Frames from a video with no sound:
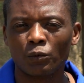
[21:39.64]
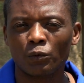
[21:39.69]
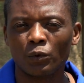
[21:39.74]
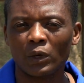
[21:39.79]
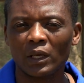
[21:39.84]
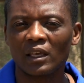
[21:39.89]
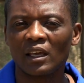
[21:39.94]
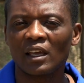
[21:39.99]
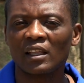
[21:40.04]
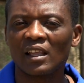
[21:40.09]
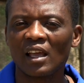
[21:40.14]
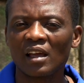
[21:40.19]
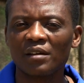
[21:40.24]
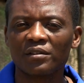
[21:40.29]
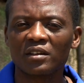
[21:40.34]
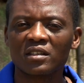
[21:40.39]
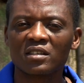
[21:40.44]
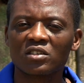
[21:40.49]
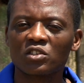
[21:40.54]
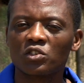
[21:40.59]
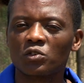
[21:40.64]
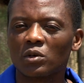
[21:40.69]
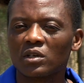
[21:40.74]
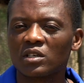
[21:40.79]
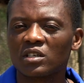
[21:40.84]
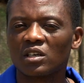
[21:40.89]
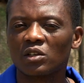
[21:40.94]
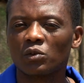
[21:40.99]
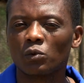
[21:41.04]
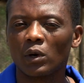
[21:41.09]
we can have a
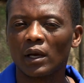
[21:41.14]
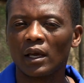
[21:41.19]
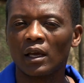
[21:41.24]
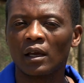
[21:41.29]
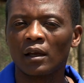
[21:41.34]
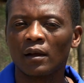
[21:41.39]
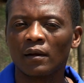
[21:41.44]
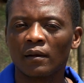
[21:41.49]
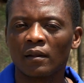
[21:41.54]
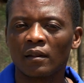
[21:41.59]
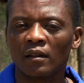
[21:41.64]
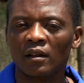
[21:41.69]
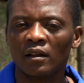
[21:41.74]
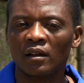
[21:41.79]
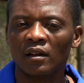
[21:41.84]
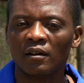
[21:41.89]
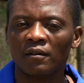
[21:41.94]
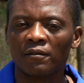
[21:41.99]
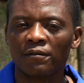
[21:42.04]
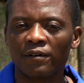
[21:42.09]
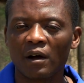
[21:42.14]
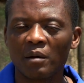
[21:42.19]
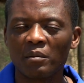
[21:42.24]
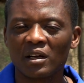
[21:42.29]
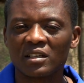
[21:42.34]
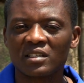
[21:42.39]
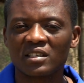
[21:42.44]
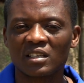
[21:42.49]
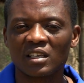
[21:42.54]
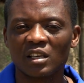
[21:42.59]
situation where
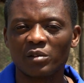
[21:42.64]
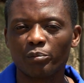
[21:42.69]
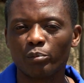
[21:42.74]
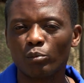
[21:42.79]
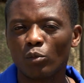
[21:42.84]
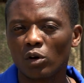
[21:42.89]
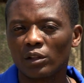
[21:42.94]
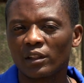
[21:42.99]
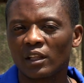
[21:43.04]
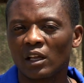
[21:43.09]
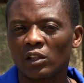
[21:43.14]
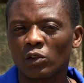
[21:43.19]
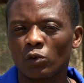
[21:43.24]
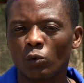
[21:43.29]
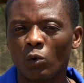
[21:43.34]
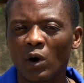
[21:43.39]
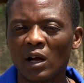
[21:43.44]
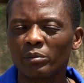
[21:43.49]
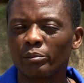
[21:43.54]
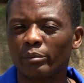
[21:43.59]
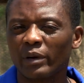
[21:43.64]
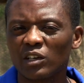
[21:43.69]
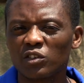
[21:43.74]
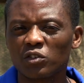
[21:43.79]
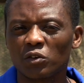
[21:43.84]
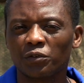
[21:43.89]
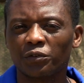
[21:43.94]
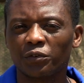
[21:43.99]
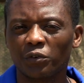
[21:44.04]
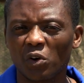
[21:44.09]
farmers keep more than one
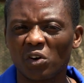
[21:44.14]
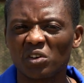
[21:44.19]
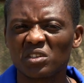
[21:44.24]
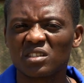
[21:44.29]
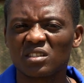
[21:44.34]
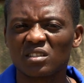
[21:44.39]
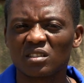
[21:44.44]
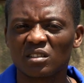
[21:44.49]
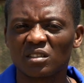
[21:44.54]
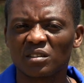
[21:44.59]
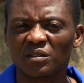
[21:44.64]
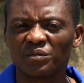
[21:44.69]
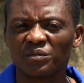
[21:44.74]
batch of flocks